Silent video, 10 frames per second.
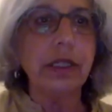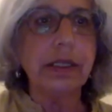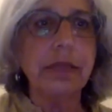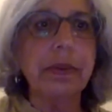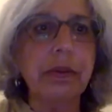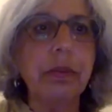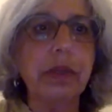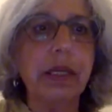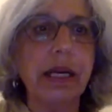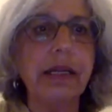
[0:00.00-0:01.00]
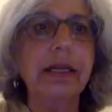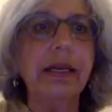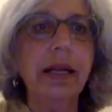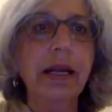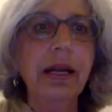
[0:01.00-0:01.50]
It's about
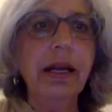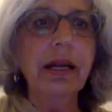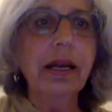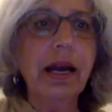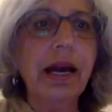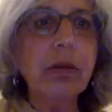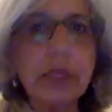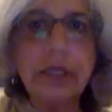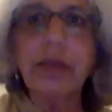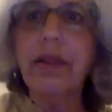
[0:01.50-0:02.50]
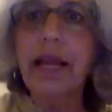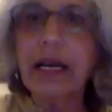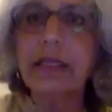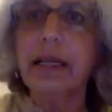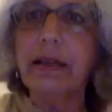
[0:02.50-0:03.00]
cutting out
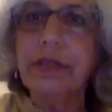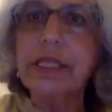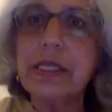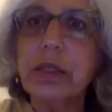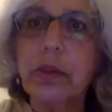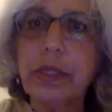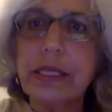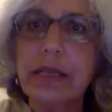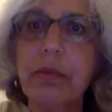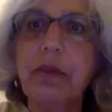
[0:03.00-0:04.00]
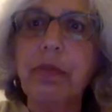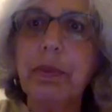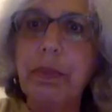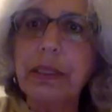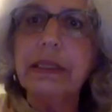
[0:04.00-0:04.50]
that kind of discourse that we've
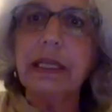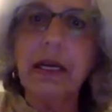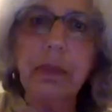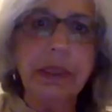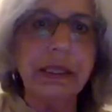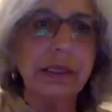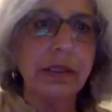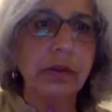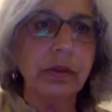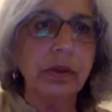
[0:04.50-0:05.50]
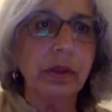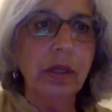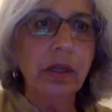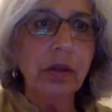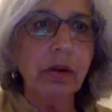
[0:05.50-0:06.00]
been building up in the school
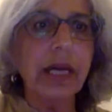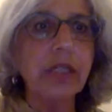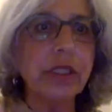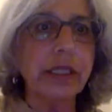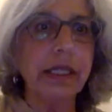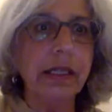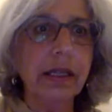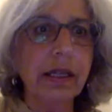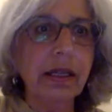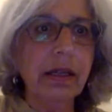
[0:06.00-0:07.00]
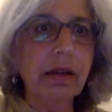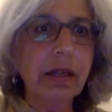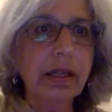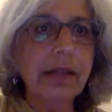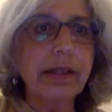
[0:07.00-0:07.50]
gradually
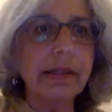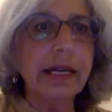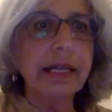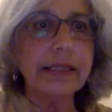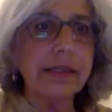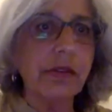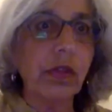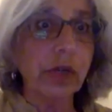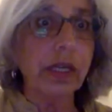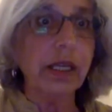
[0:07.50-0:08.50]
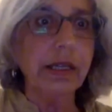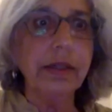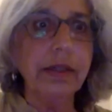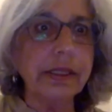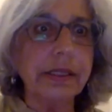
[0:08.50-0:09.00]
in the last 30
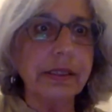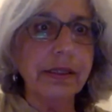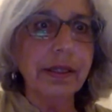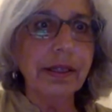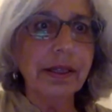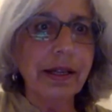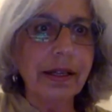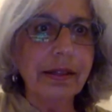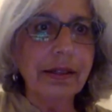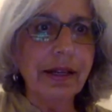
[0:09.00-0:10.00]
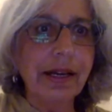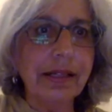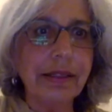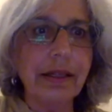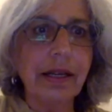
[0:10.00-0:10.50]
years,
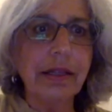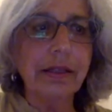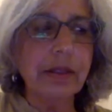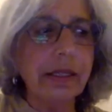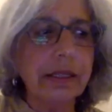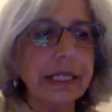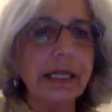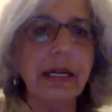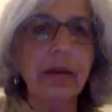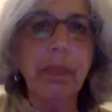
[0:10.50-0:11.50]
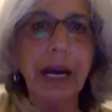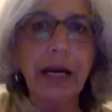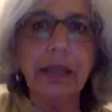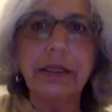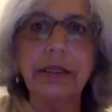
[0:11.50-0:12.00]
and taking it
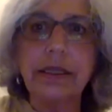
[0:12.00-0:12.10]
back to